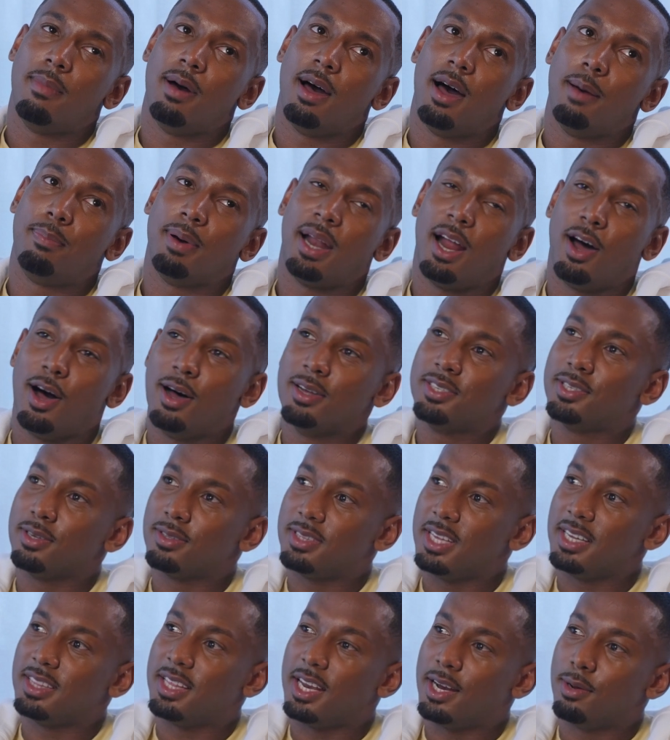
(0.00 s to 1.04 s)
but I also
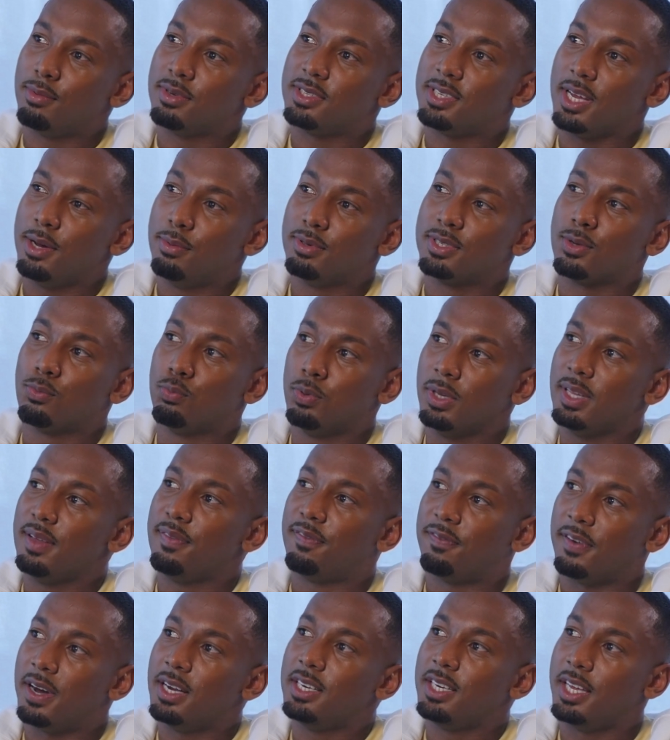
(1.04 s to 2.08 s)
think that it was a really
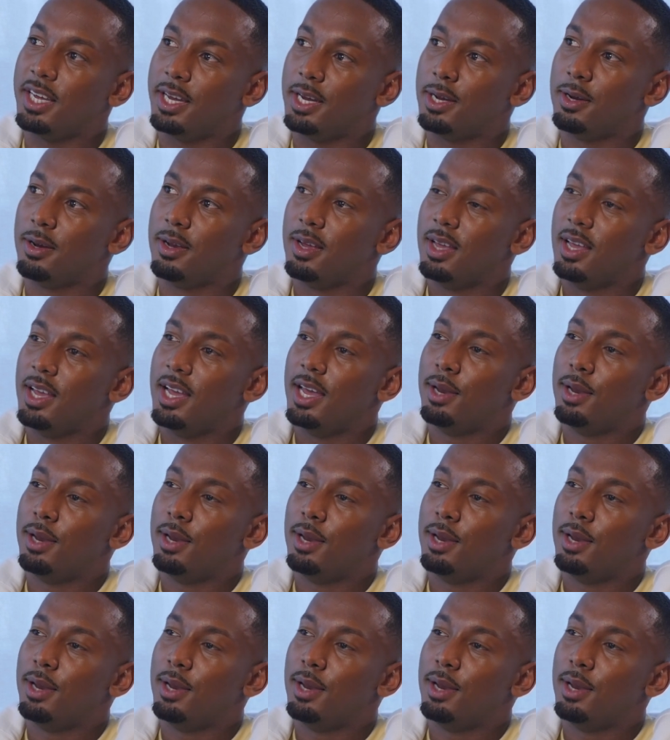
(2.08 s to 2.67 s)
fun year.